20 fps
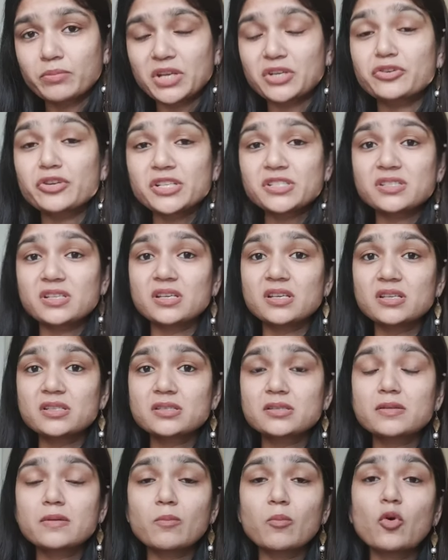Pinterest
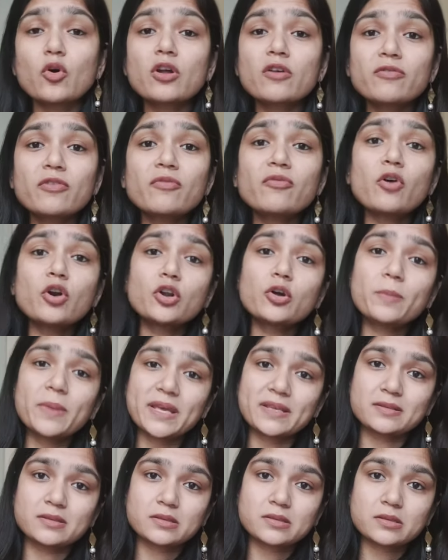is more of a photo
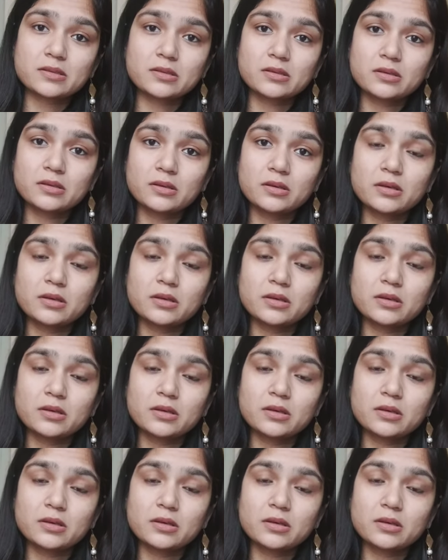based.